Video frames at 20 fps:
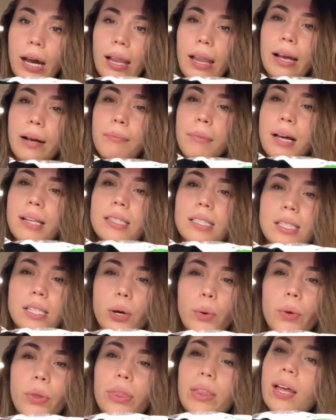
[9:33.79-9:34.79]
I like mine
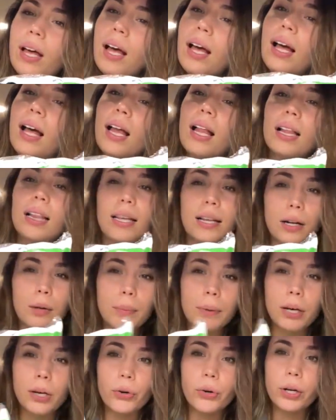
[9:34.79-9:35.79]
still with a little
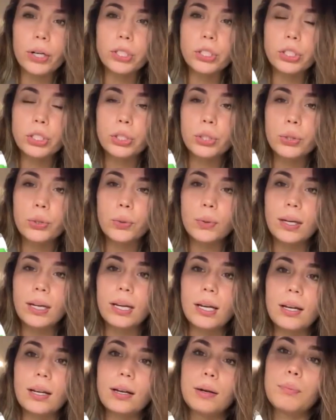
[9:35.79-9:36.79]
bit of crunch to
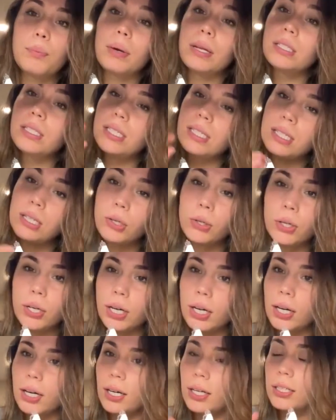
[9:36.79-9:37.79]
it, but still
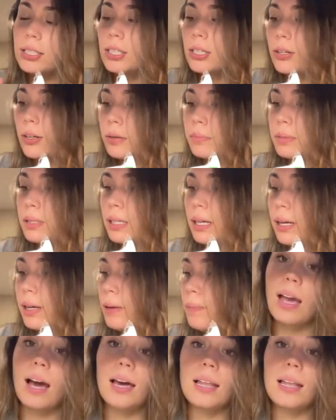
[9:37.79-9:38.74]
cooked, you know what I'm saying?